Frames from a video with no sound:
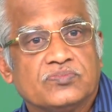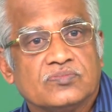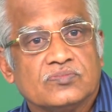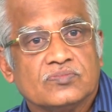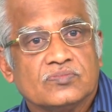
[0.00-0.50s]

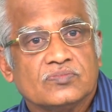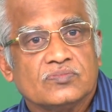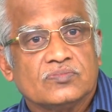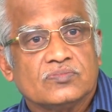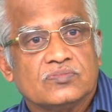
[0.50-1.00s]

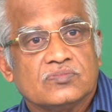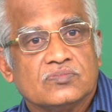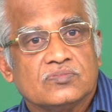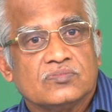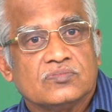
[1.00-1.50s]

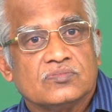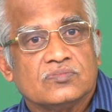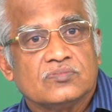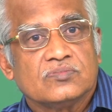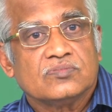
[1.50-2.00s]

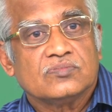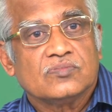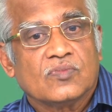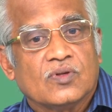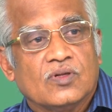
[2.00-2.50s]

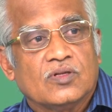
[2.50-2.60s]
(silence)